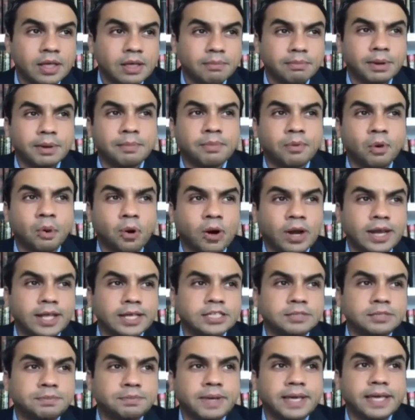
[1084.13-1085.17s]
But broadly
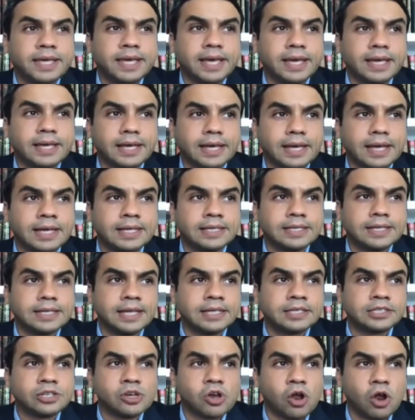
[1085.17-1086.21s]
speaking,
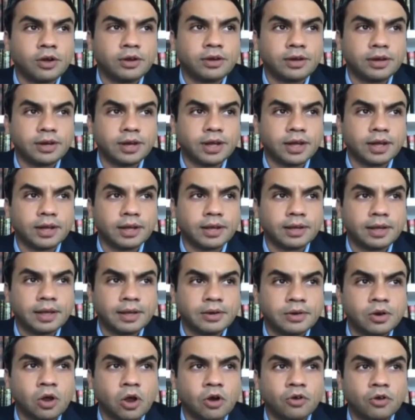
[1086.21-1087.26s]
it's not
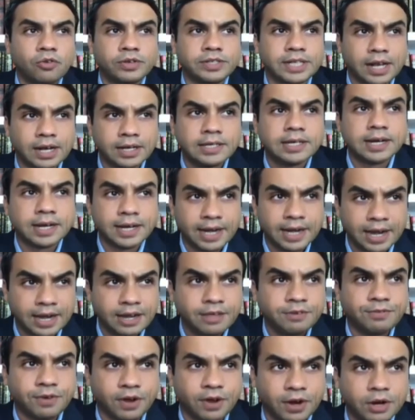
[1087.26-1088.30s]
resulted in
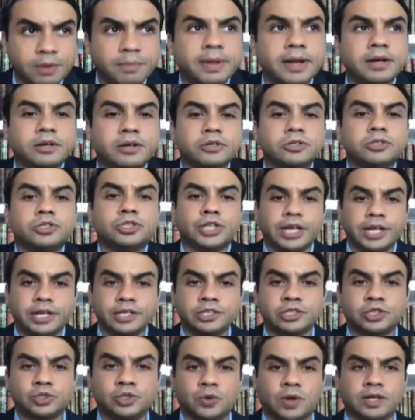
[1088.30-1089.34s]
any fundamental
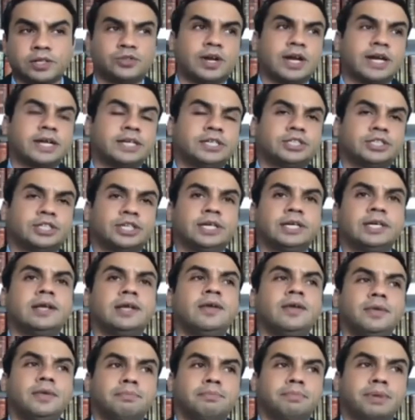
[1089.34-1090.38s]
change to our strategy,
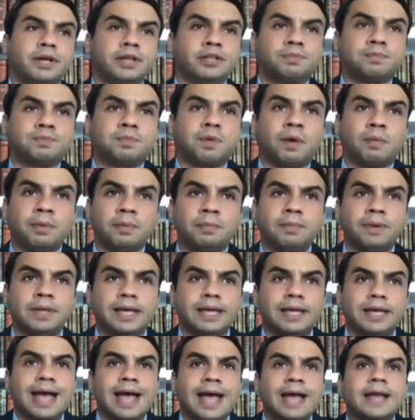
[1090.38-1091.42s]
but it's
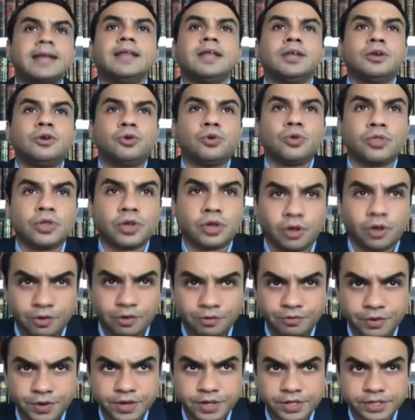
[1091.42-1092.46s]
probably added to the
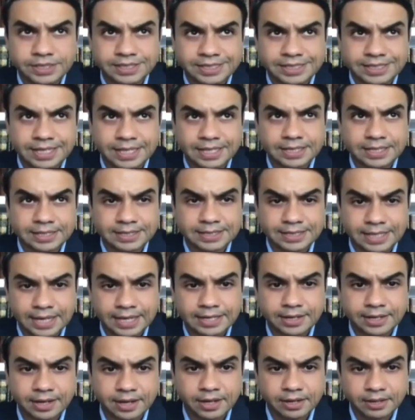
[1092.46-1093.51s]
confidence that the
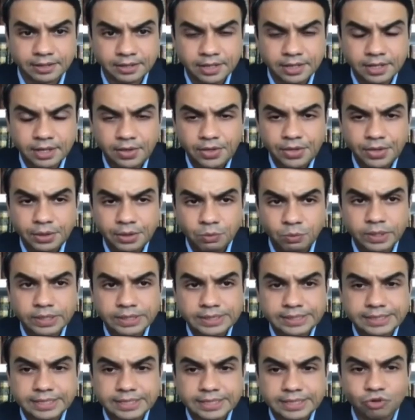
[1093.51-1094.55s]
sector
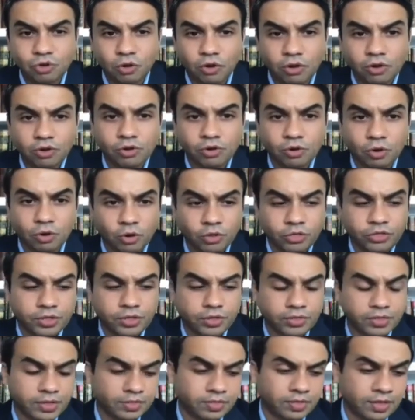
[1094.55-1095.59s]
will see strong growth
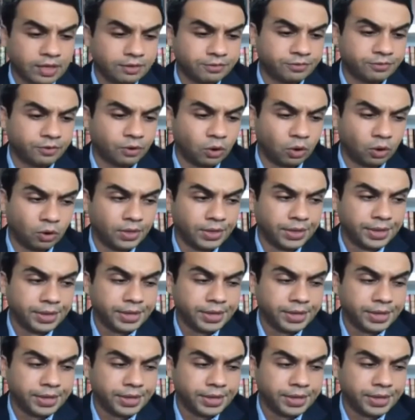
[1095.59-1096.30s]
and that therefore